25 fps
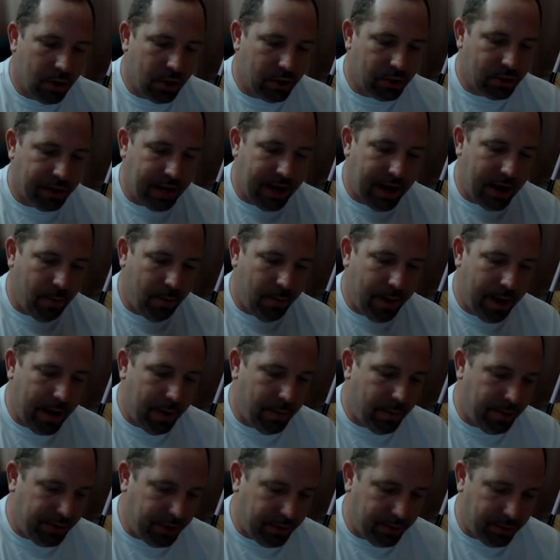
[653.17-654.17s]
So that way
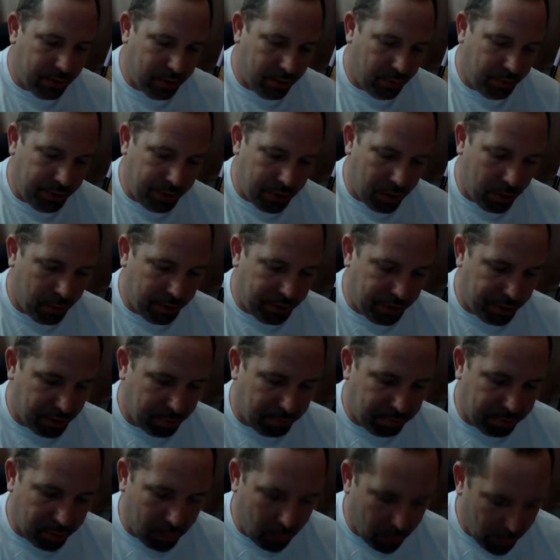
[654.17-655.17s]
when you're
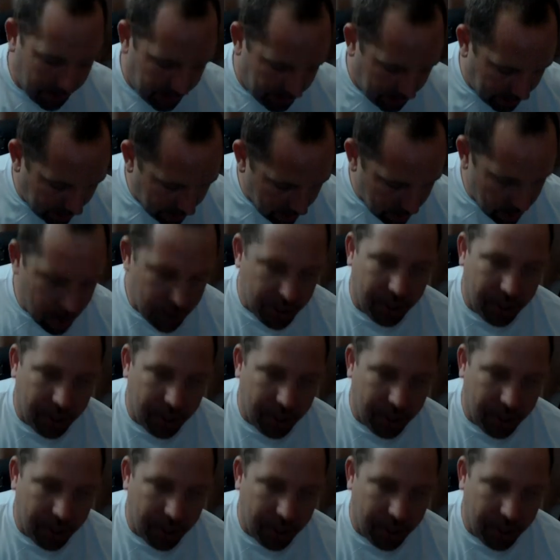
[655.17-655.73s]
deploying it,